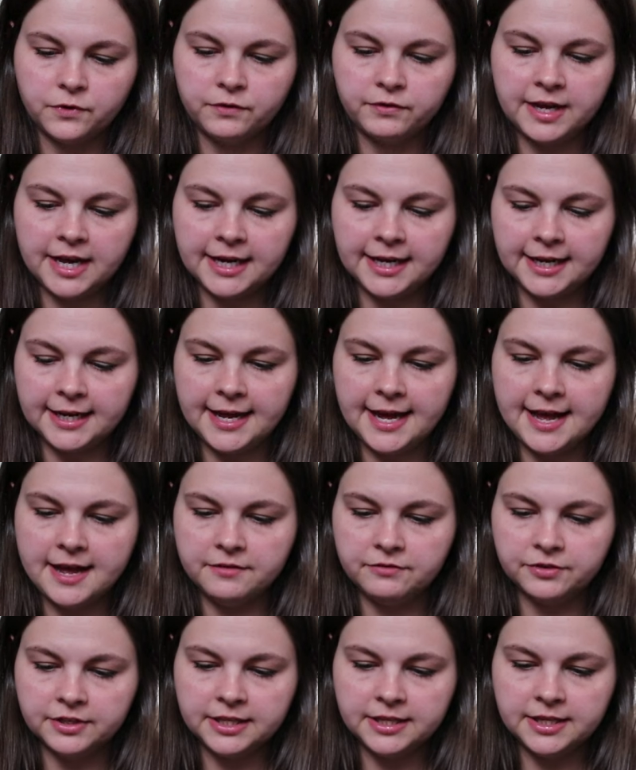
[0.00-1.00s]
We've got to get
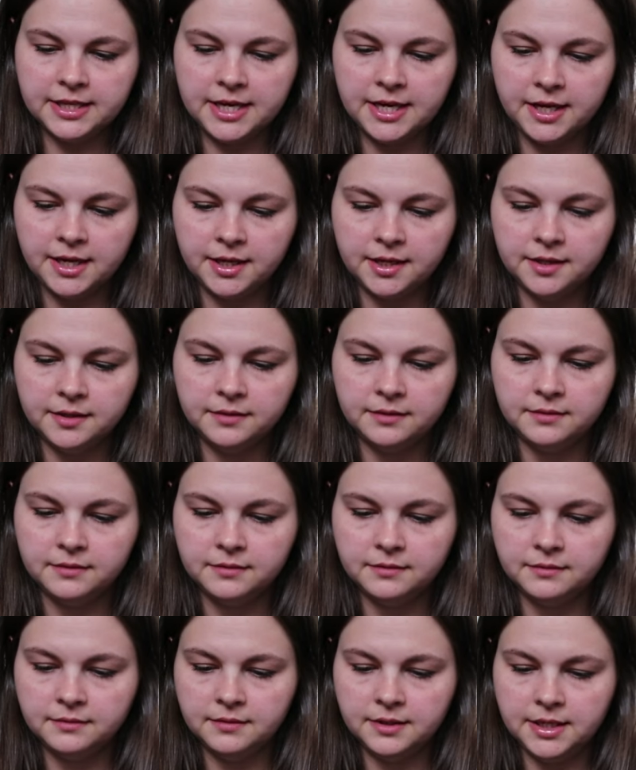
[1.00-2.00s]
everything
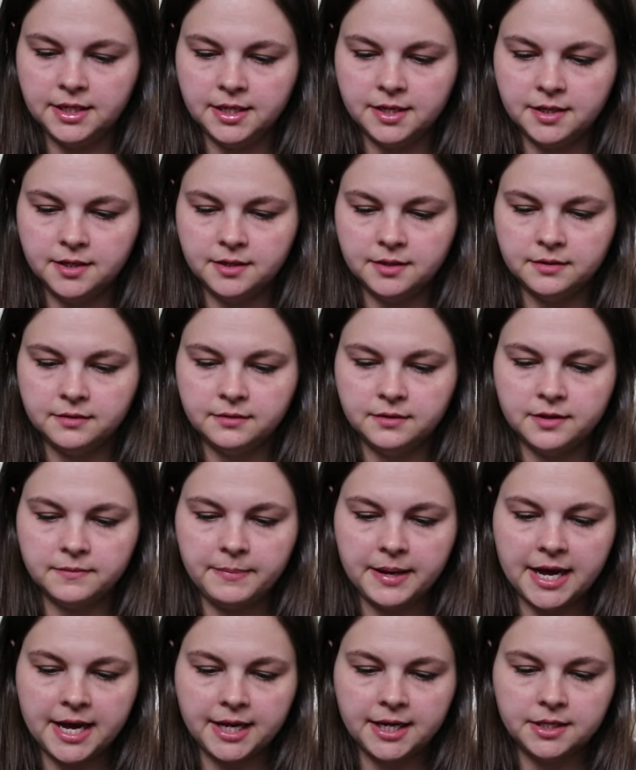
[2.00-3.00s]
in the
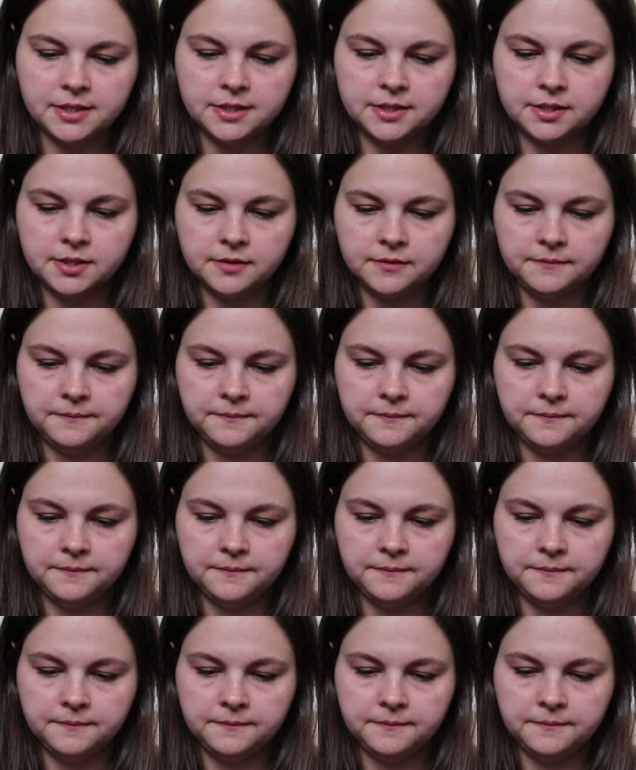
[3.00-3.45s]
bite.